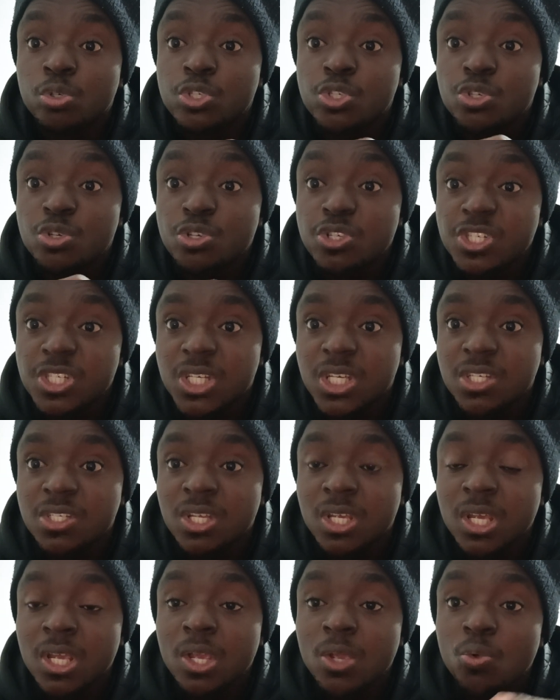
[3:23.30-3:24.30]

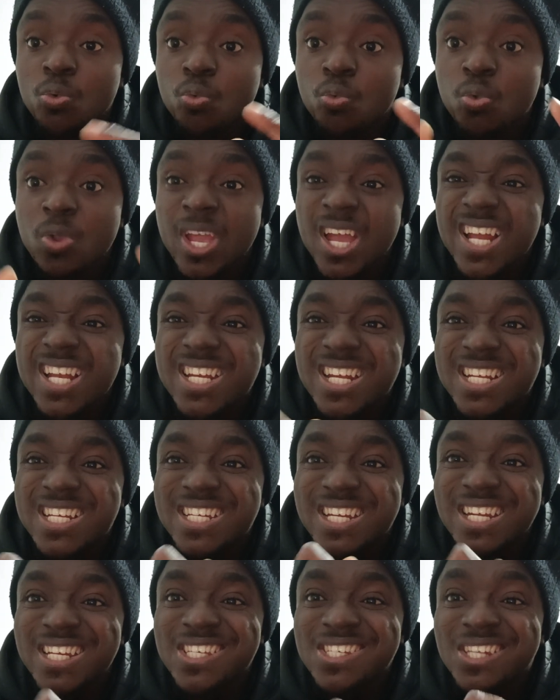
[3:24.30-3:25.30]
sources, where the
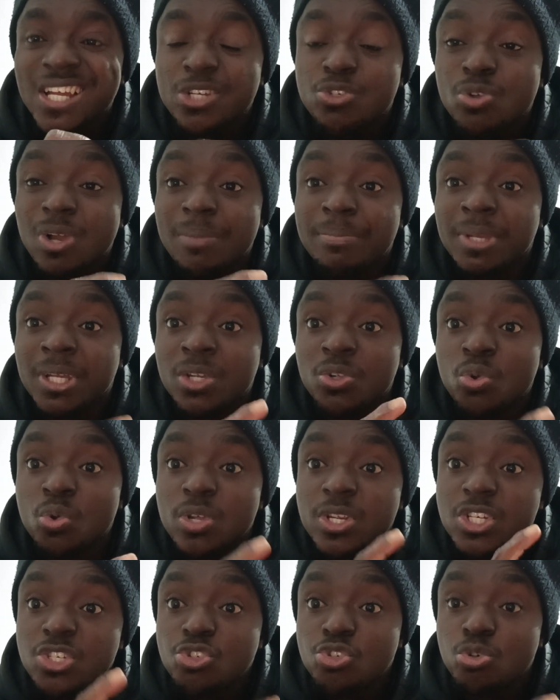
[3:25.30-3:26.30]
things that you have been
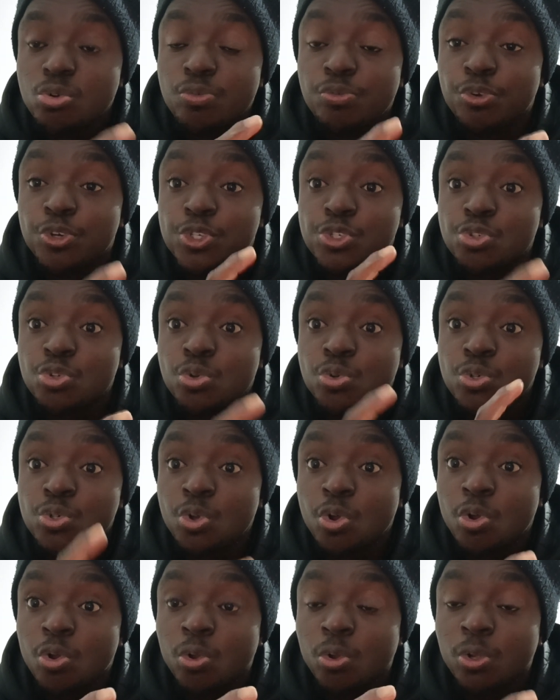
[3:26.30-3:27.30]
going through for so
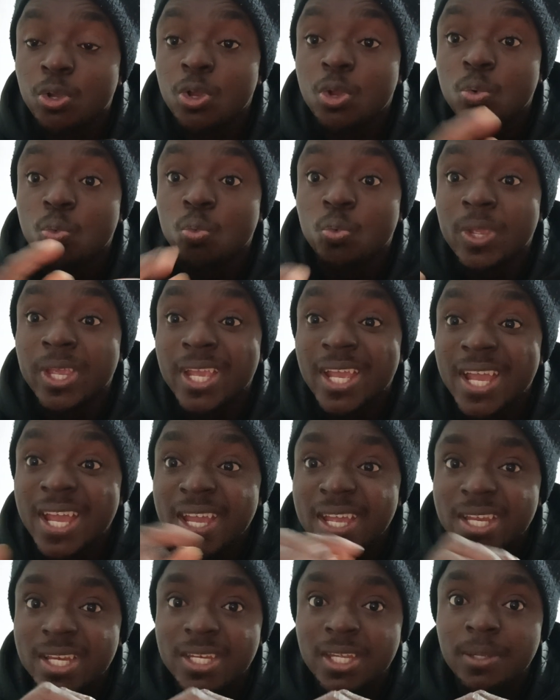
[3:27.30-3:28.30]
long will
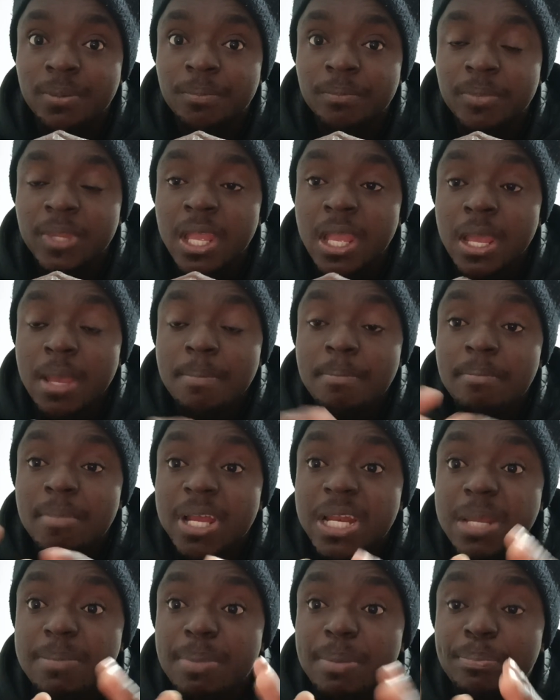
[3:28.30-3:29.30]
end.
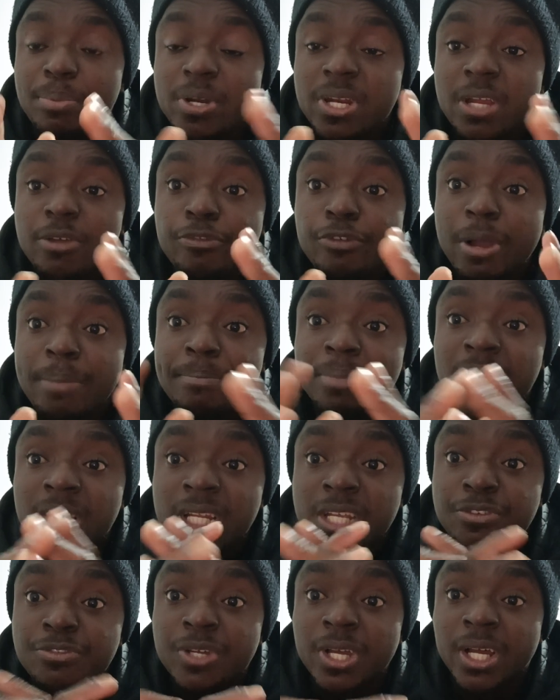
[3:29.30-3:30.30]
Many people never
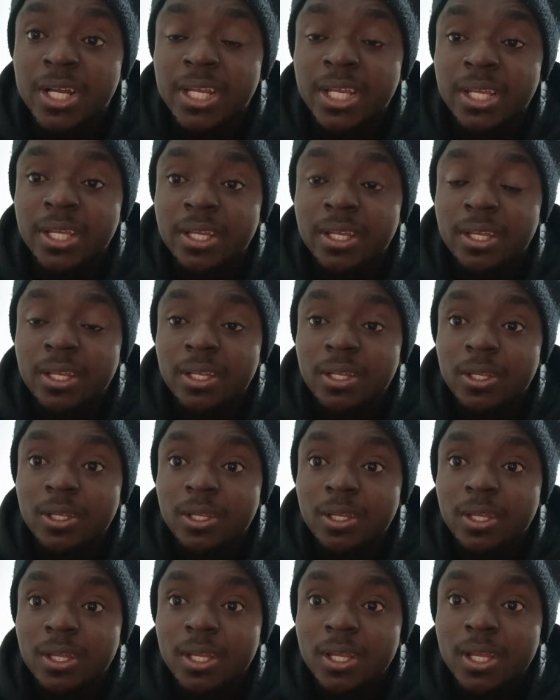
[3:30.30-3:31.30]
believe that
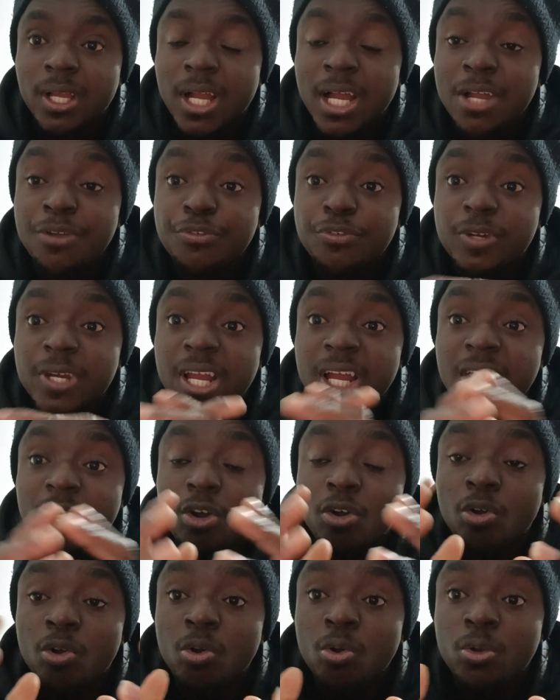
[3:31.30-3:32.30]
after
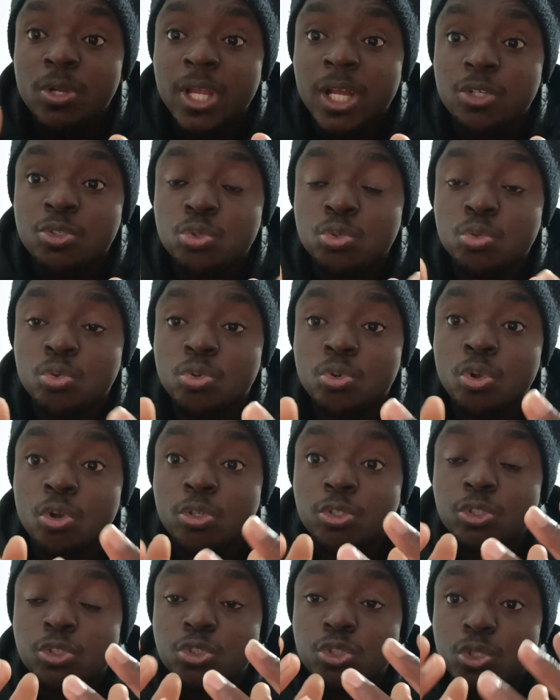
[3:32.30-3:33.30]
all that you've
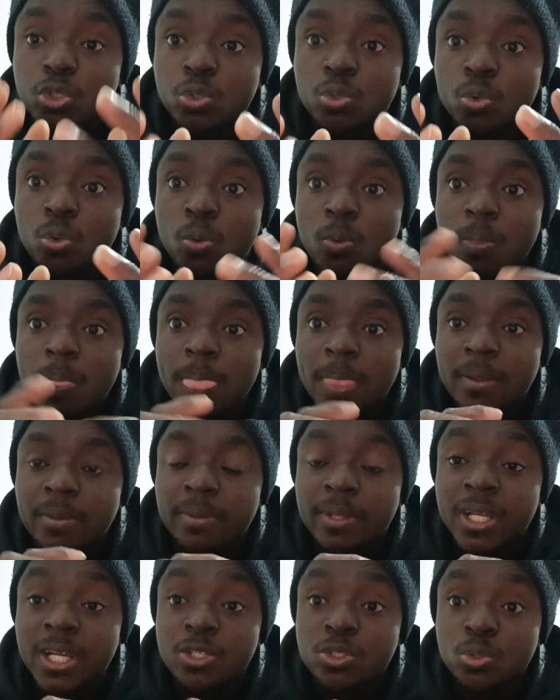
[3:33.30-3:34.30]
gone through,
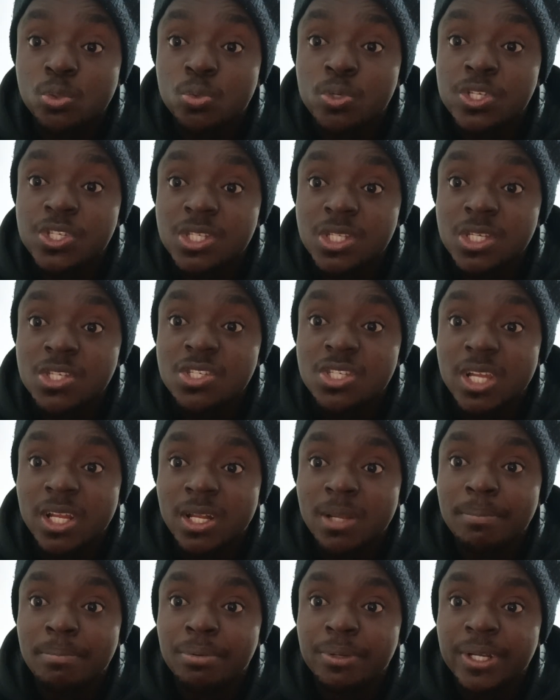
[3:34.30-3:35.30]
that you will still
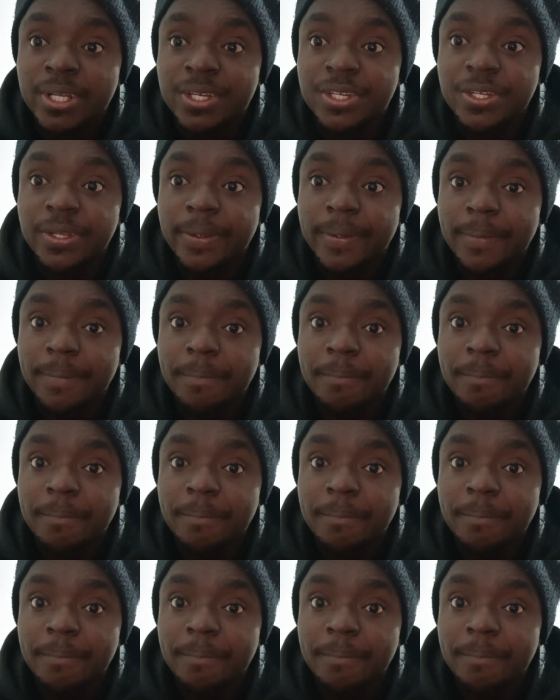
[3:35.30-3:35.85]
celebrate.